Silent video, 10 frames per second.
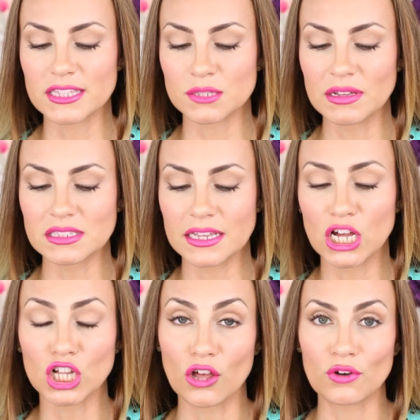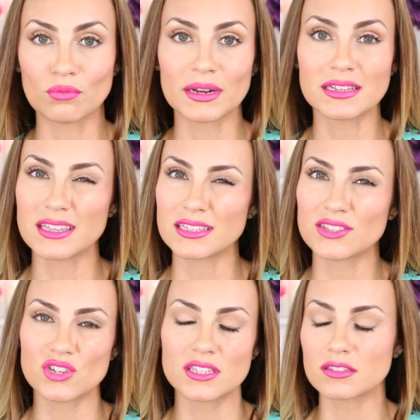It smells like cologne, but
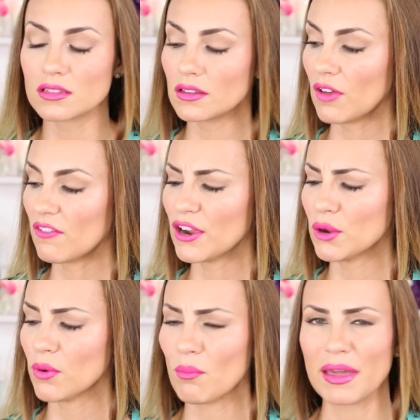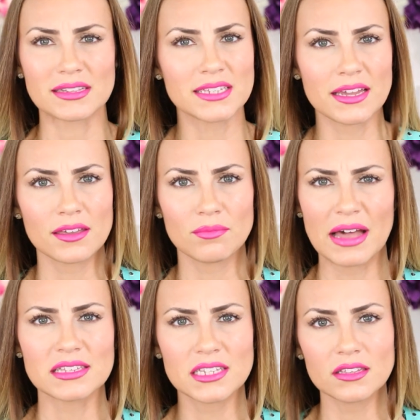it's just a very romantic
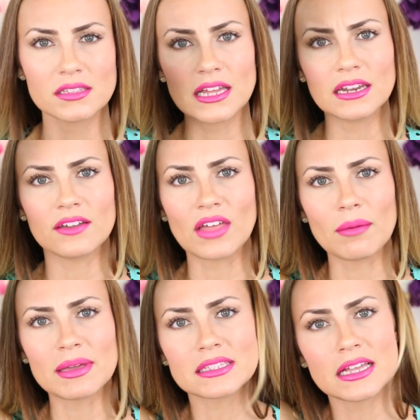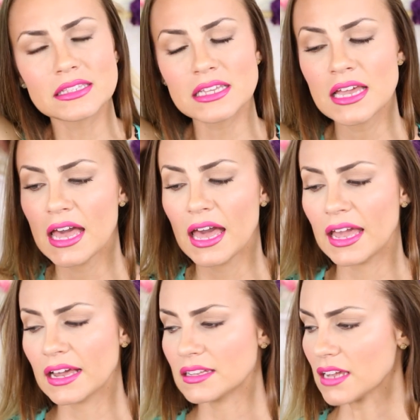masculine scent, if that makes sense.
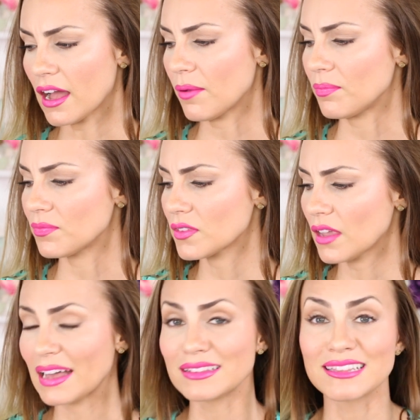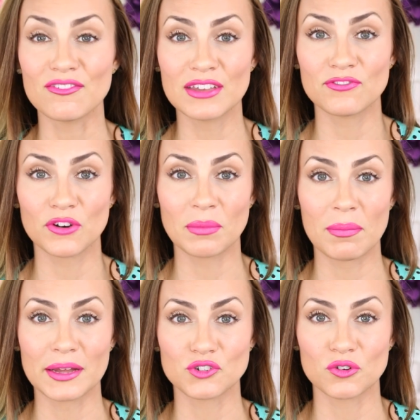And I love it for
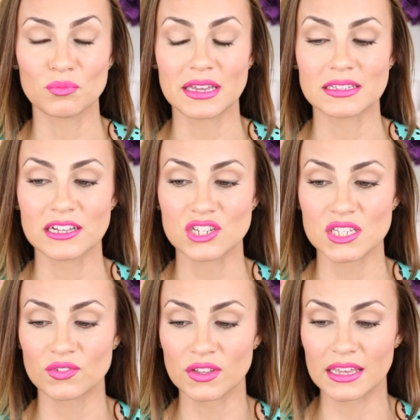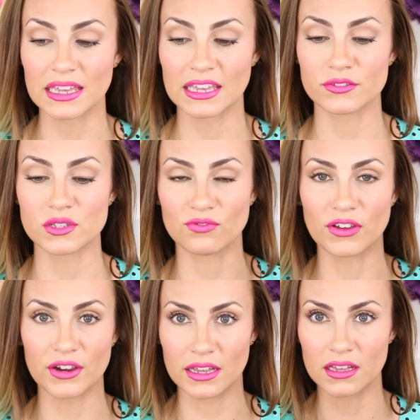my bedroom because I just feel like it gives a
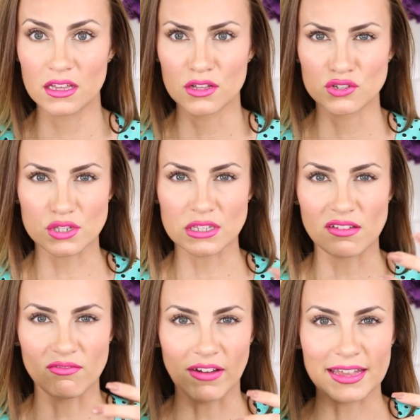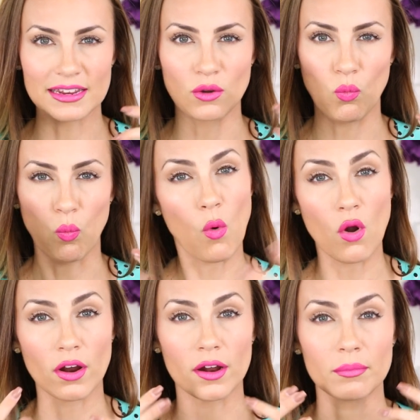very just inviting,
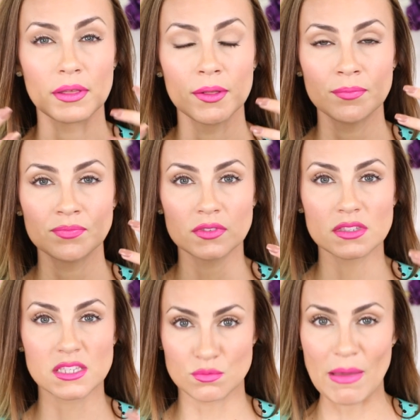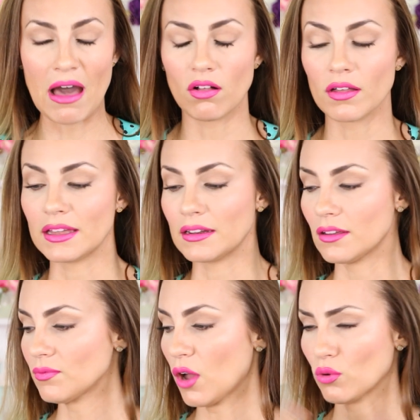warm smell,
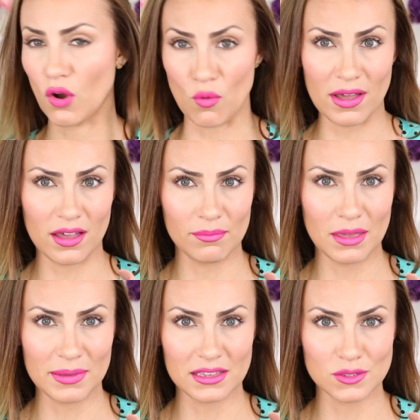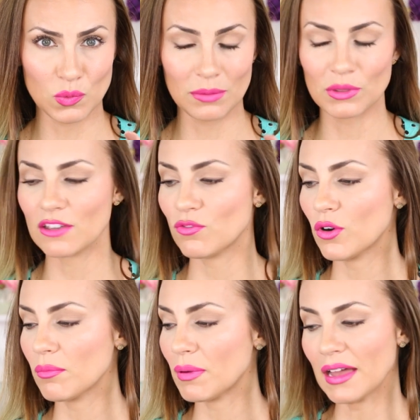and aroma maybe is what I'm looking
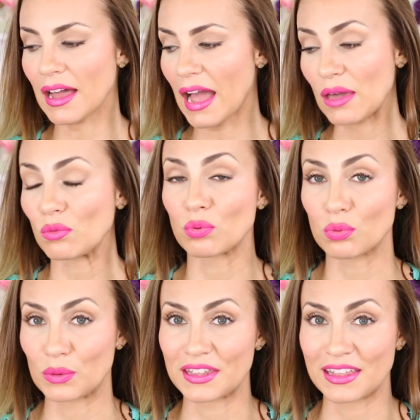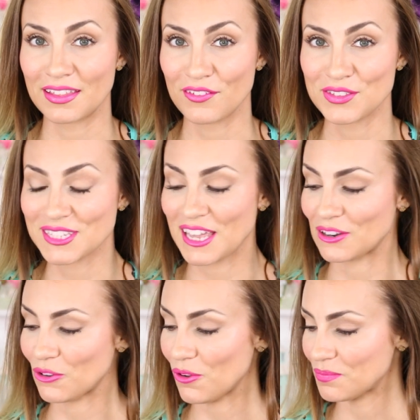for, but I really love this
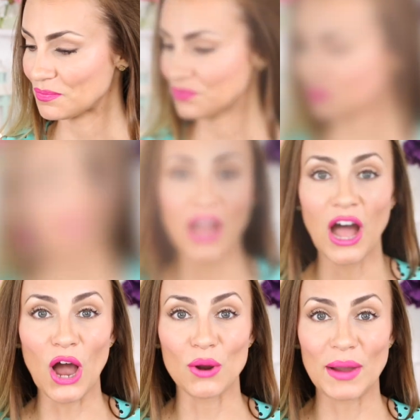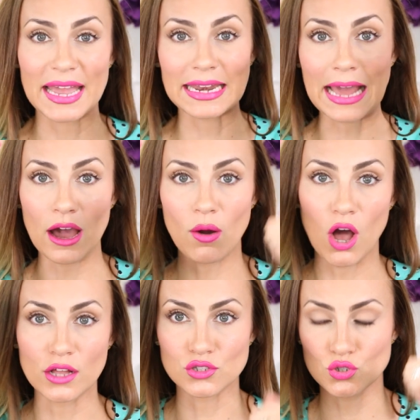candle. All right, now
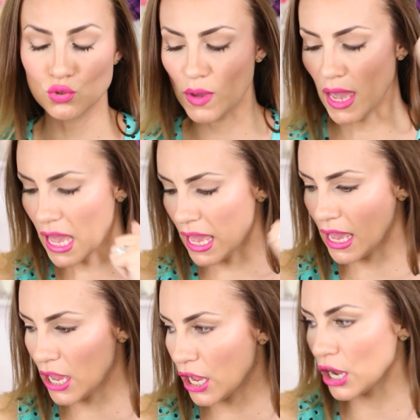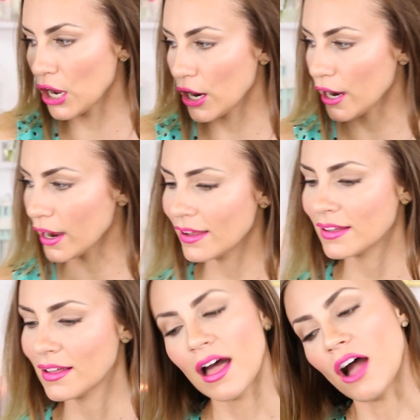on to hair.
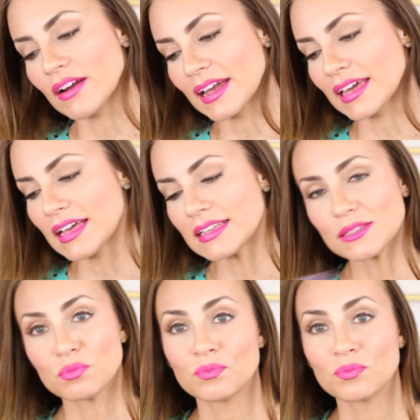All right, guys.